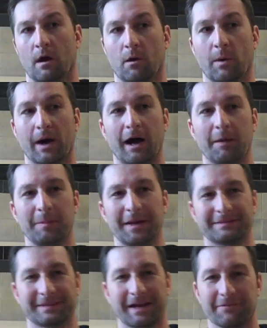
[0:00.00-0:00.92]
Well, I mean,
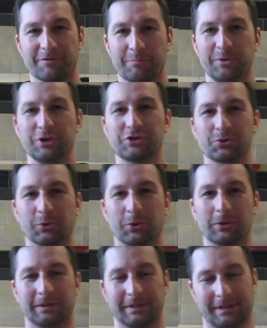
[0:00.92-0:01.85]
it's kind of a
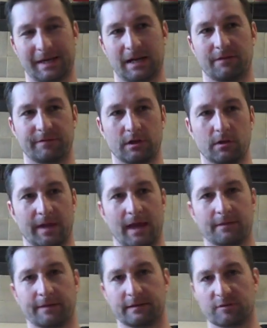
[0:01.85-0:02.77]
mutual kind of, you know, the
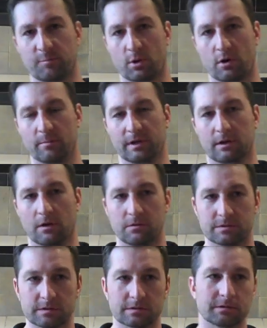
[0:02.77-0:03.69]
athletic department
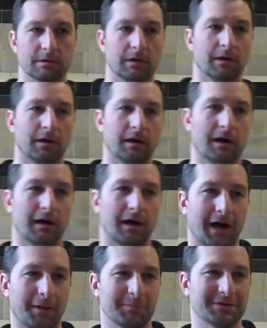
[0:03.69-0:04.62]
coaches
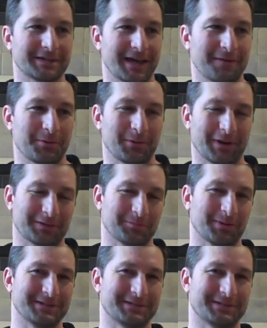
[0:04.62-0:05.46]
I'm just happy we don't have to play